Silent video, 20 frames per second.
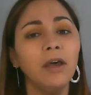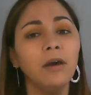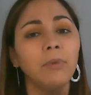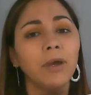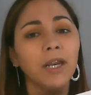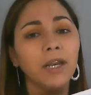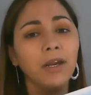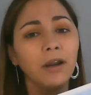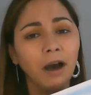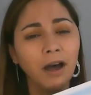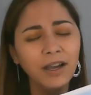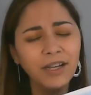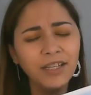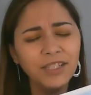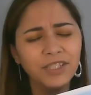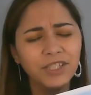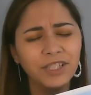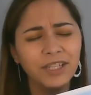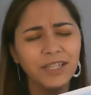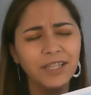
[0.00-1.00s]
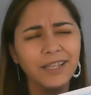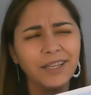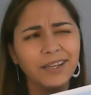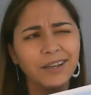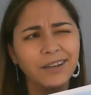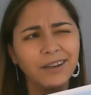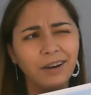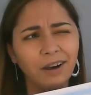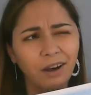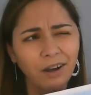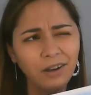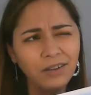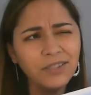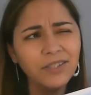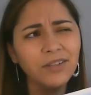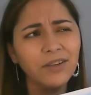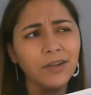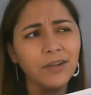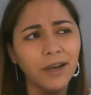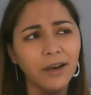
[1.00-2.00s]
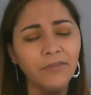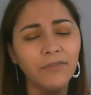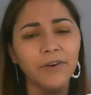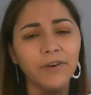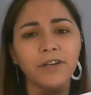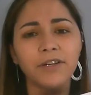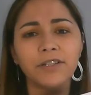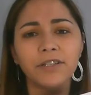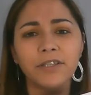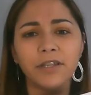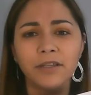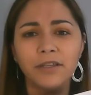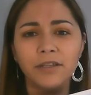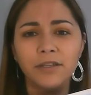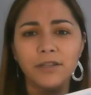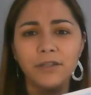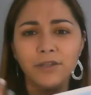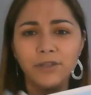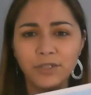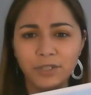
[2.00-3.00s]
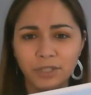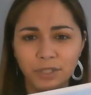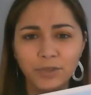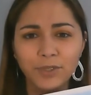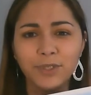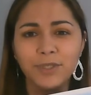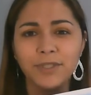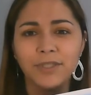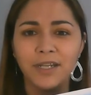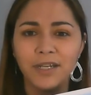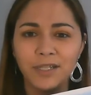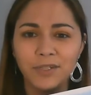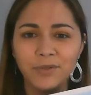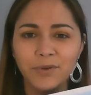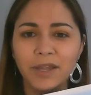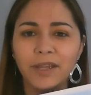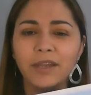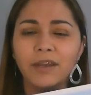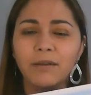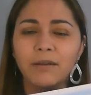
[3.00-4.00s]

but it actually also covers your social studies, right?